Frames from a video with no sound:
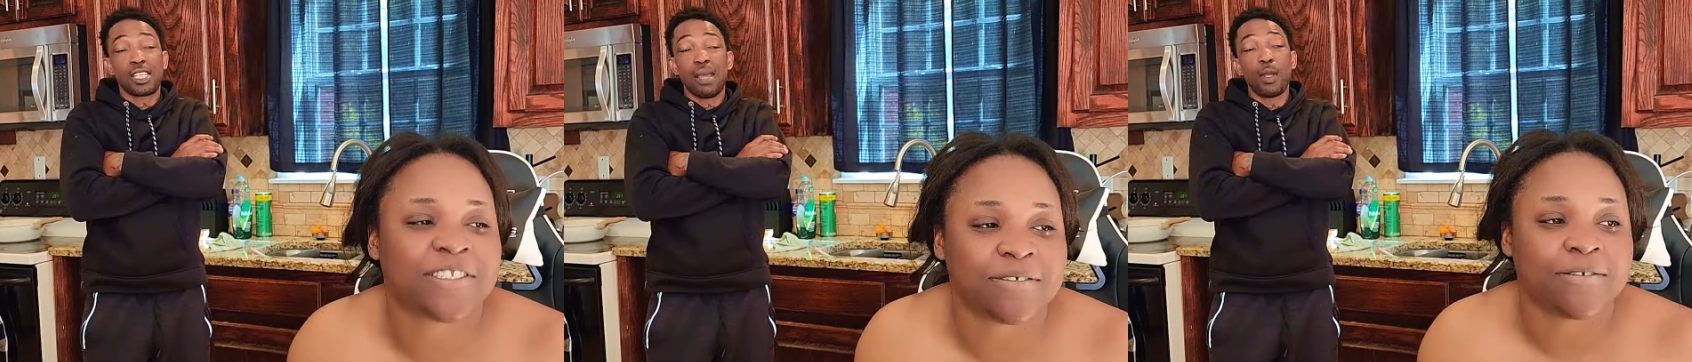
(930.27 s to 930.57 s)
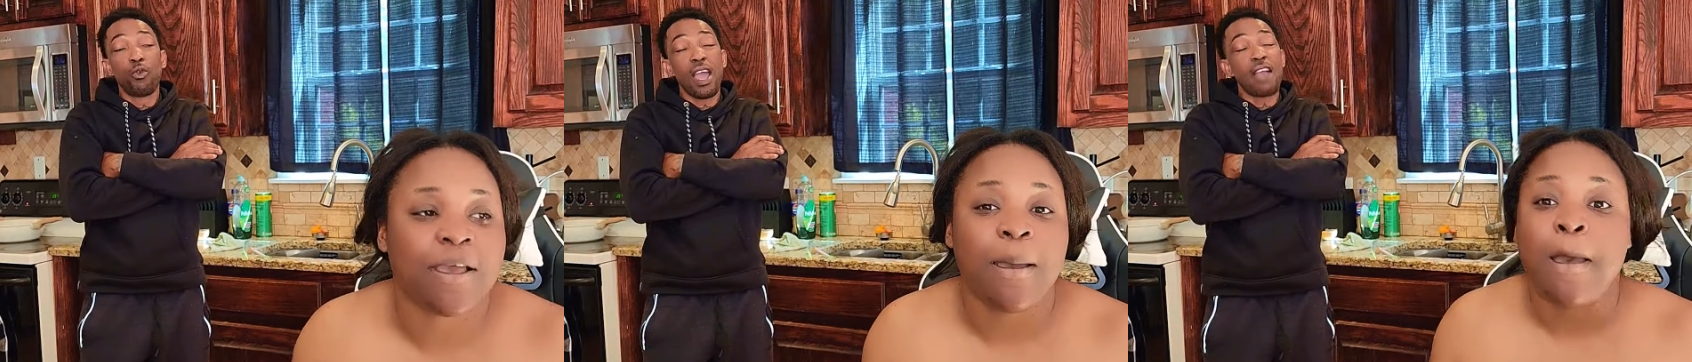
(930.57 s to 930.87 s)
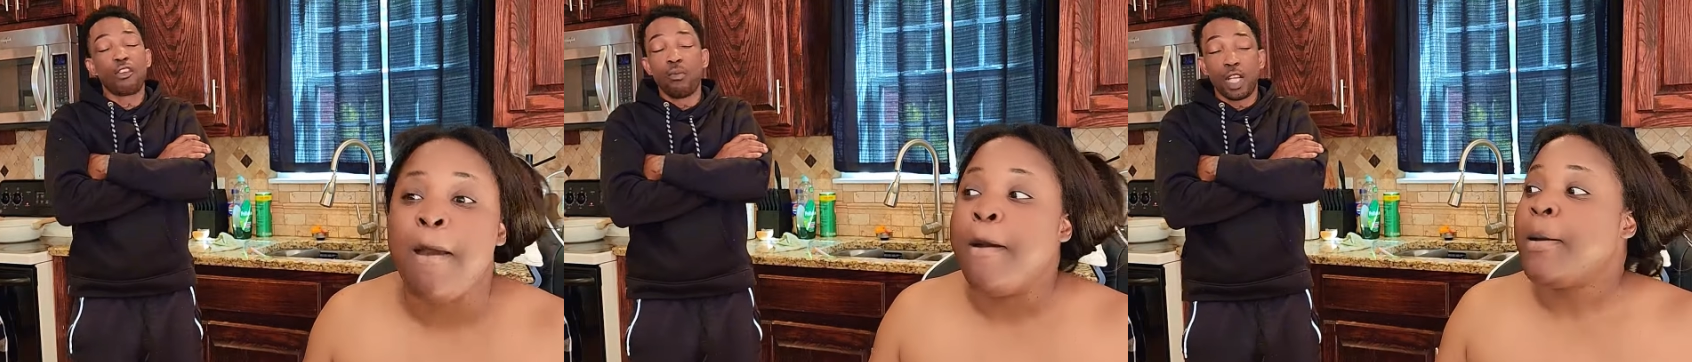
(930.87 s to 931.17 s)
Speaker 1: So me know
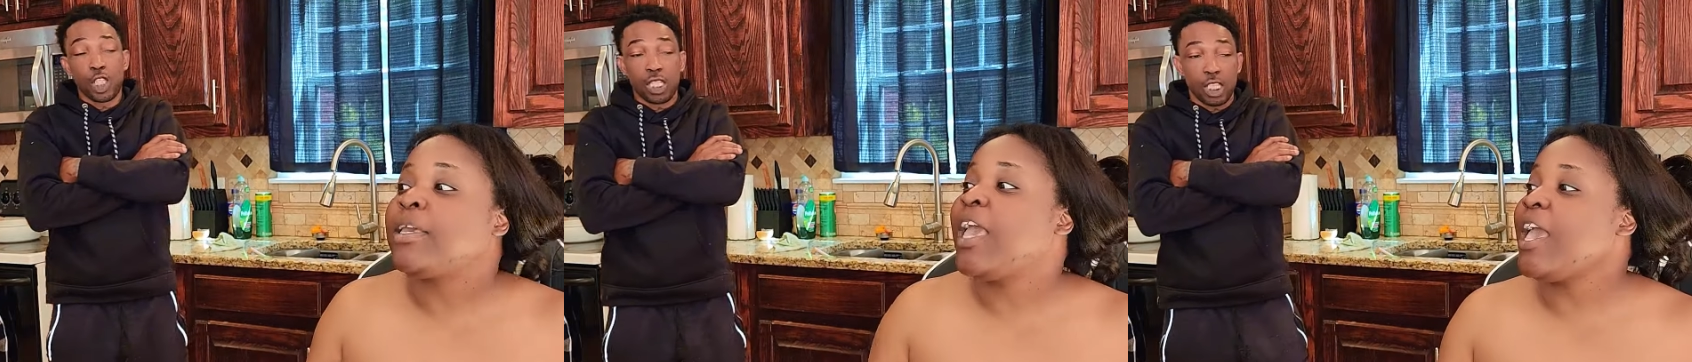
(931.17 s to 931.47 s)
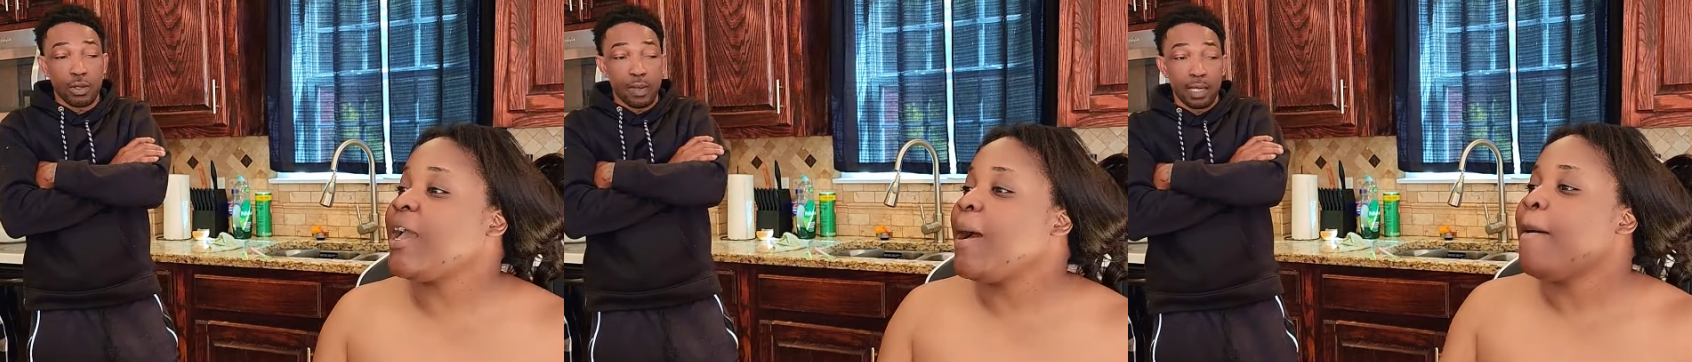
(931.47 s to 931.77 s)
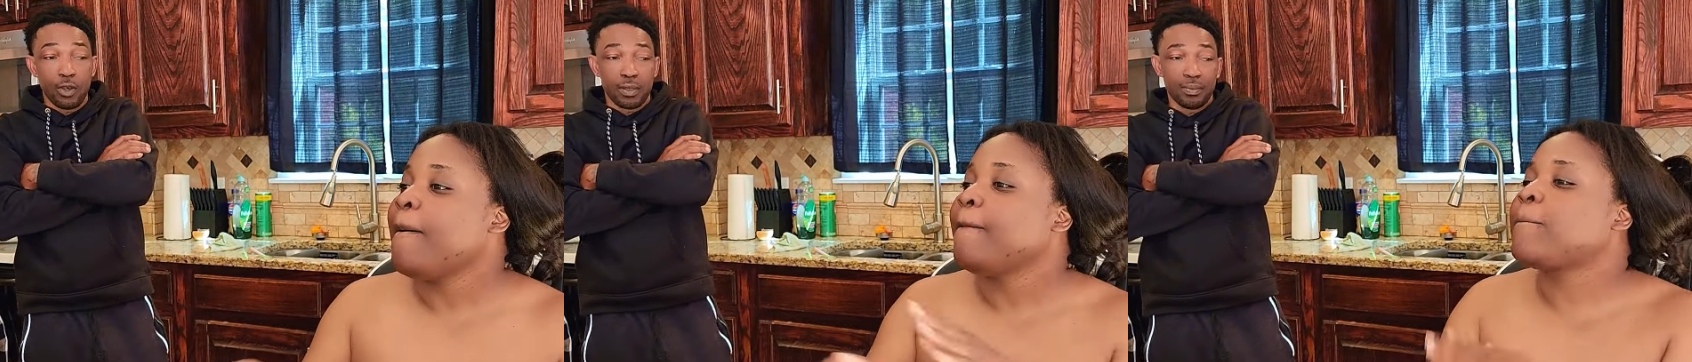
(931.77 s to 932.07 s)
every woman King,
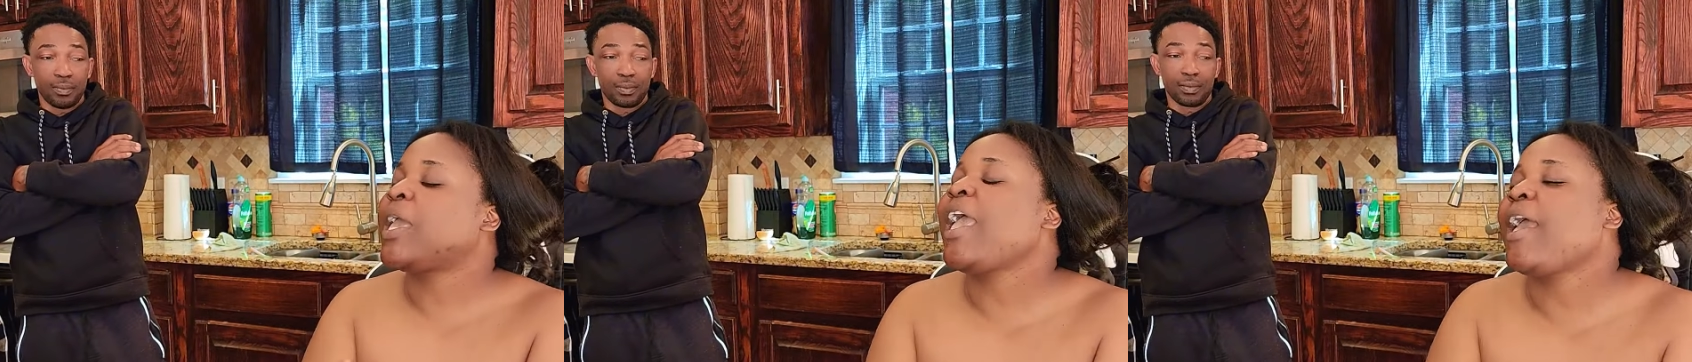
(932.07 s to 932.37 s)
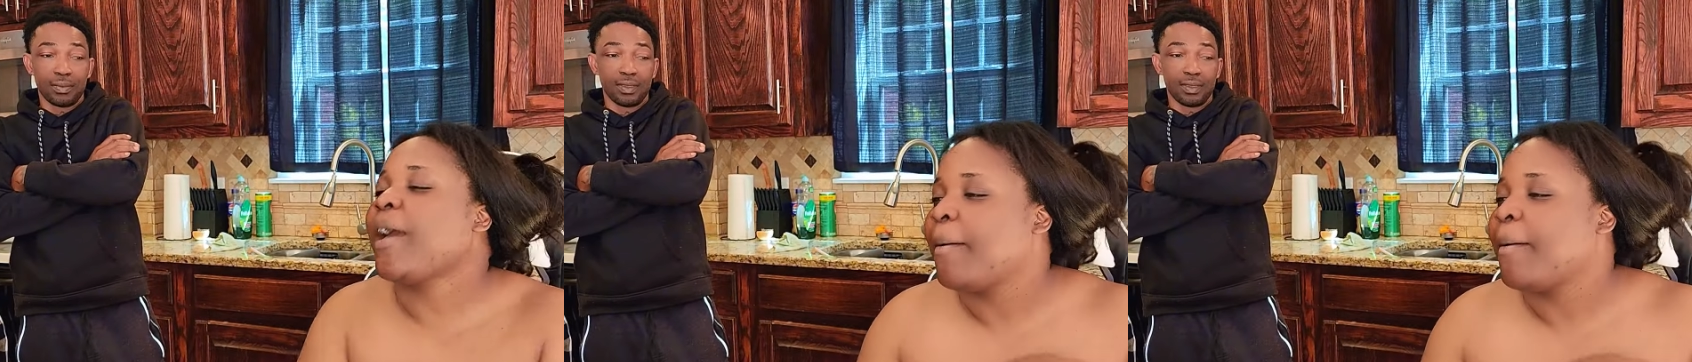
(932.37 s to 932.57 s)
King,